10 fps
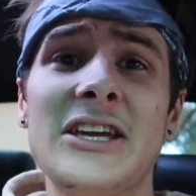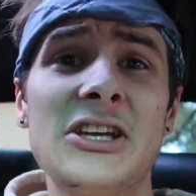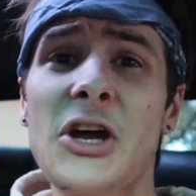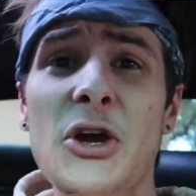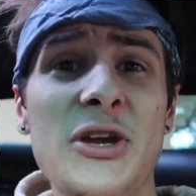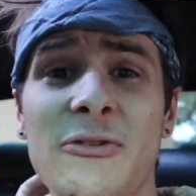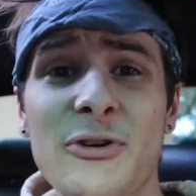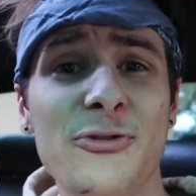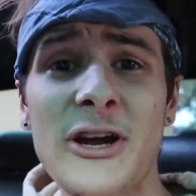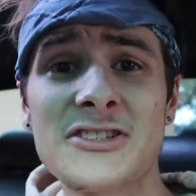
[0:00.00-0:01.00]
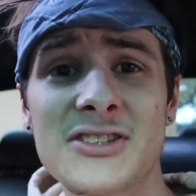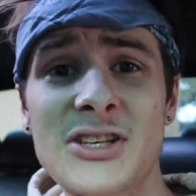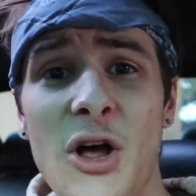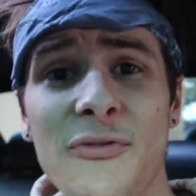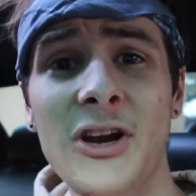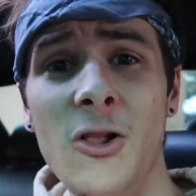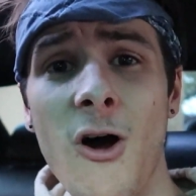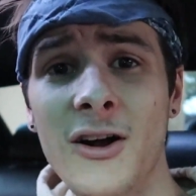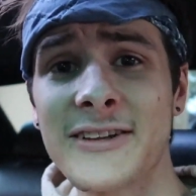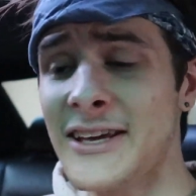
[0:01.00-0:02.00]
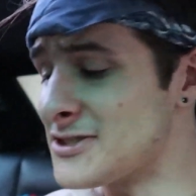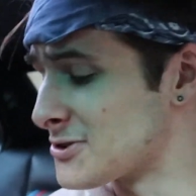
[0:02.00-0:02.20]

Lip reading: you know, you can refresh yourself on a long day's